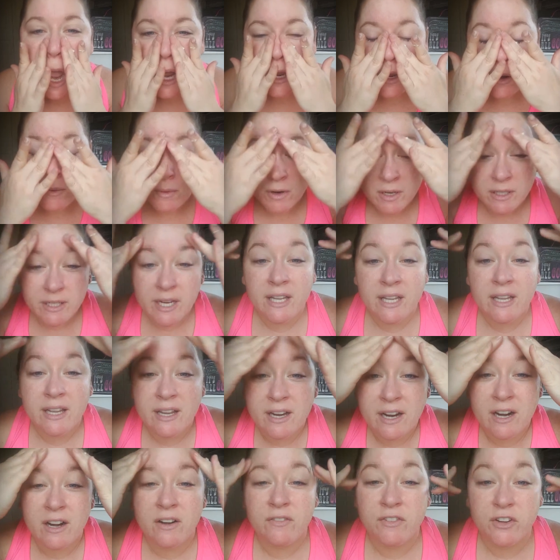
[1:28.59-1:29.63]
you weren't taking
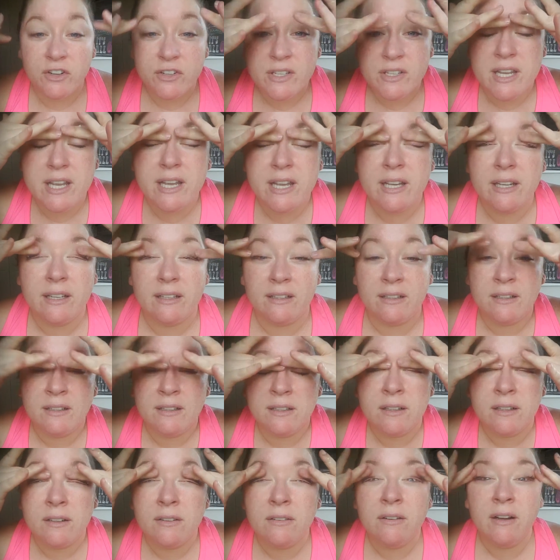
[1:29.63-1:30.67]
care of your skin,
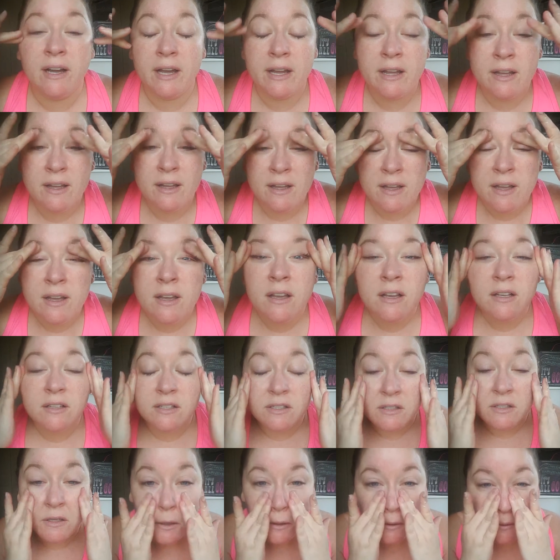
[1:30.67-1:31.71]
okay?
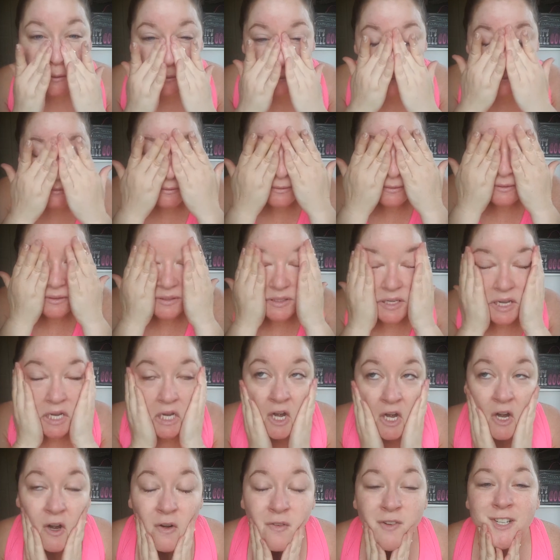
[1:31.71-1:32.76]
So take
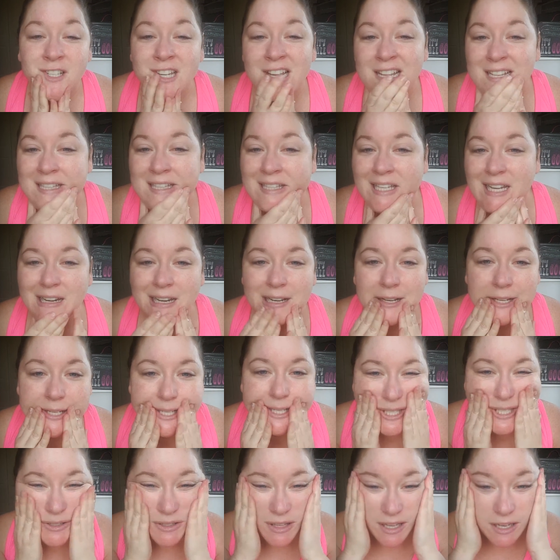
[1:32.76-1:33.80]
care of your skin,
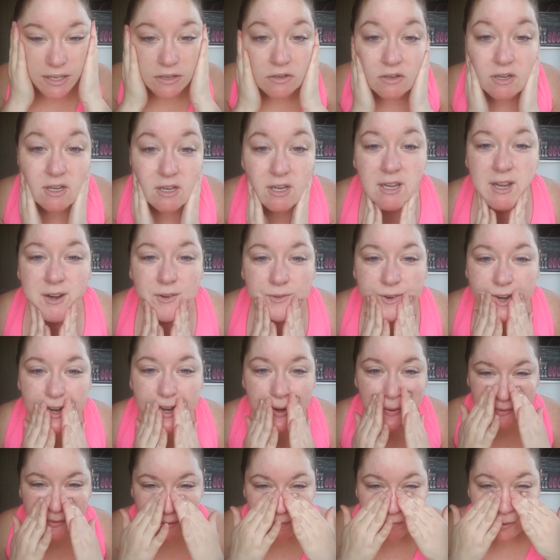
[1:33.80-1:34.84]
ladies, so that you can get rid
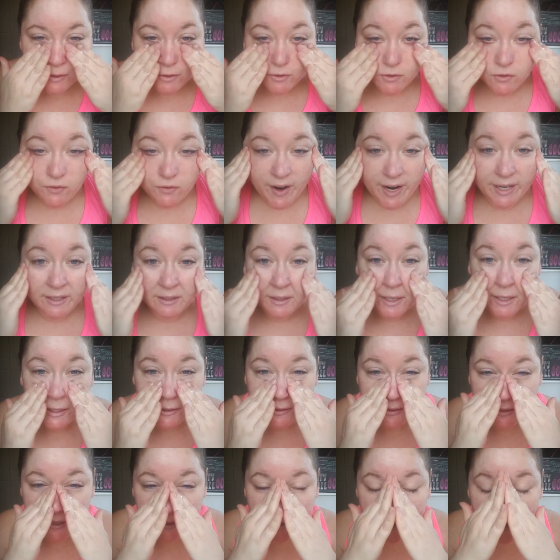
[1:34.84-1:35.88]
of some of those fine
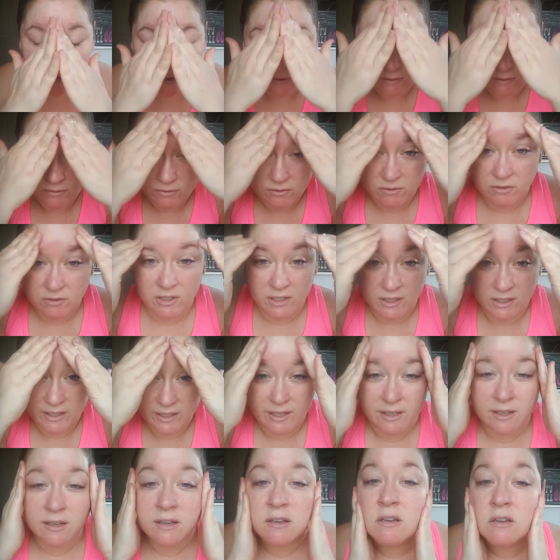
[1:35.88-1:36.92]
lines that aren't
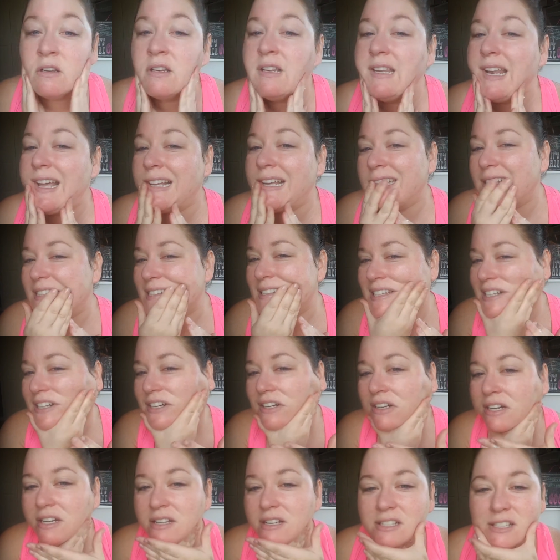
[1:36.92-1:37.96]
really
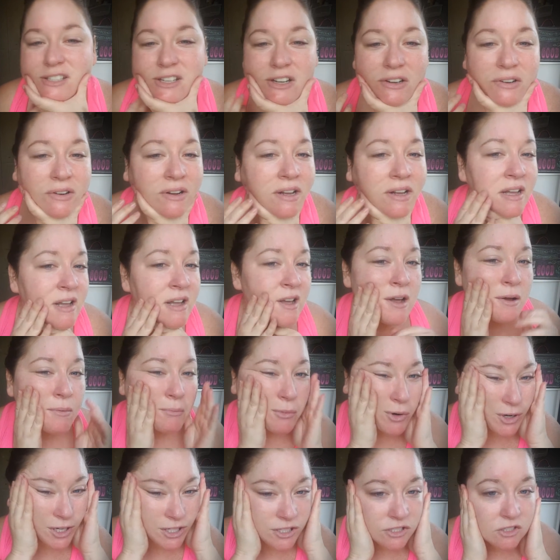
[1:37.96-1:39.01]
necessary. So
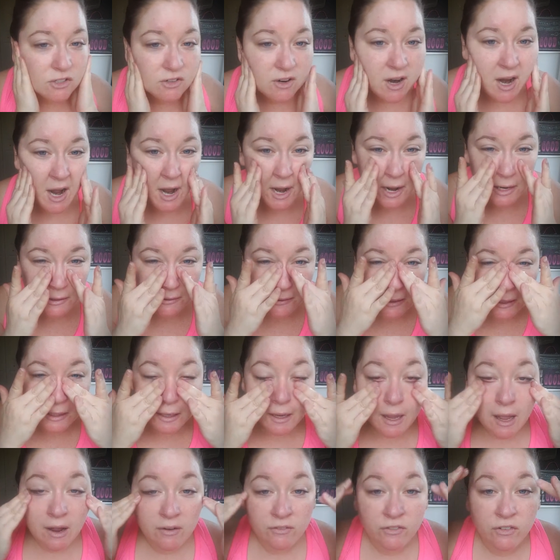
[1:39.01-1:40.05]
moisturize
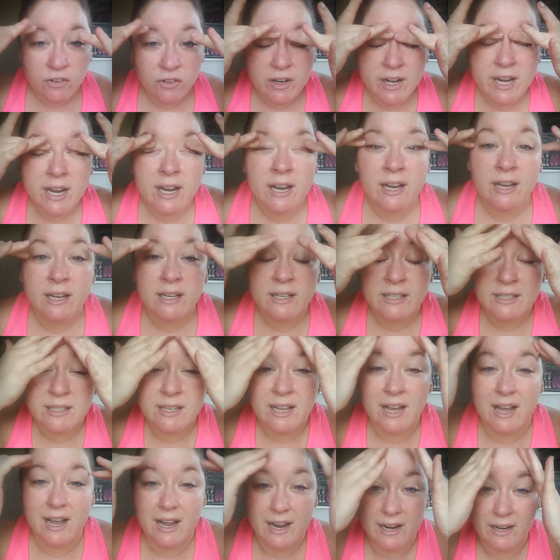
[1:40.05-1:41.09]
every
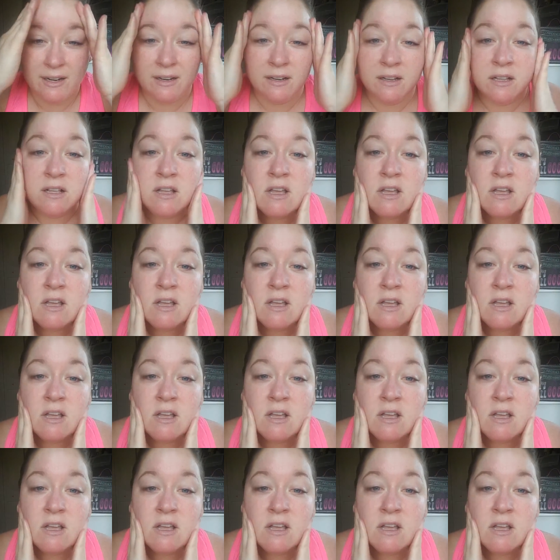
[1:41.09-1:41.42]
day.